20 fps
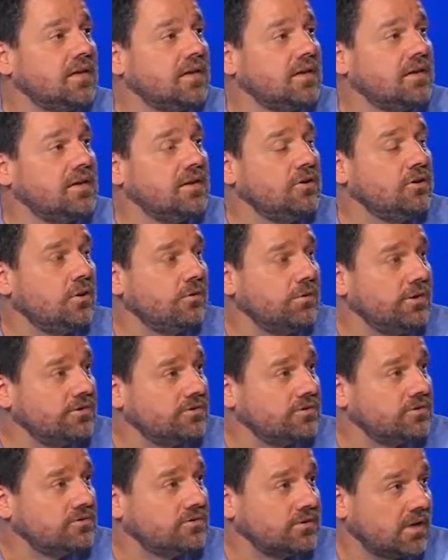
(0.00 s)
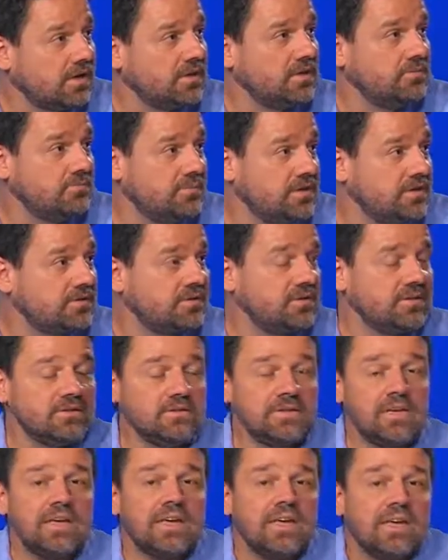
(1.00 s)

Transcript: in innovation and in business